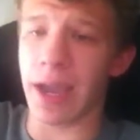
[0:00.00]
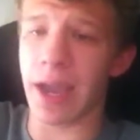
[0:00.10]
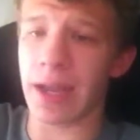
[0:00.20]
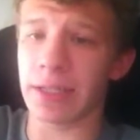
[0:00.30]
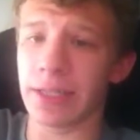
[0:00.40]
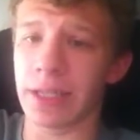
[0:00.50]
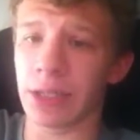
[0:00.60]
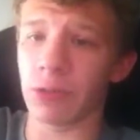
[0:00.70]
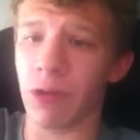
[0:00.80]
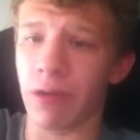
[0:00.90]
and he
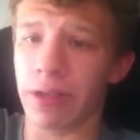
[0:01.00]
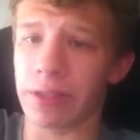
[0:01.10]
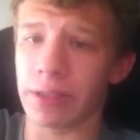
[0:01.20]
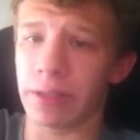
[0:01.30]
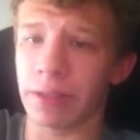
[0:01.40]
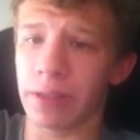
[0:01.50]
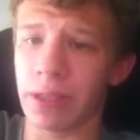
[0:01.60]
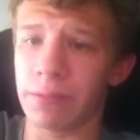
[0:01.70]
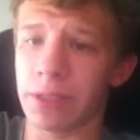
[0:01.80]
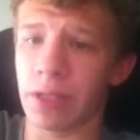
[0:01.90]
can grow out his
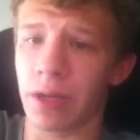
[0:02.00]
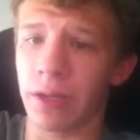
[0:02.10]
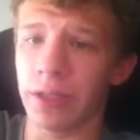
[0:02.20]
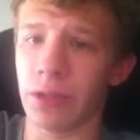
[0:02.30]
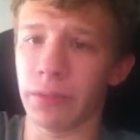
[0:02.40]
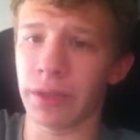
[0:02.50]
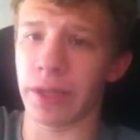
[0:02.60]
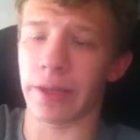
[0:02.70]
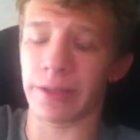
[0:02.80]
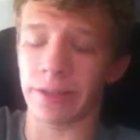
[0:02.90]
limbs to unhuman
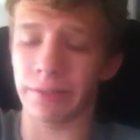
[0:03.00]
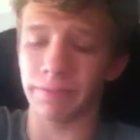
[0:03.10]
lengths.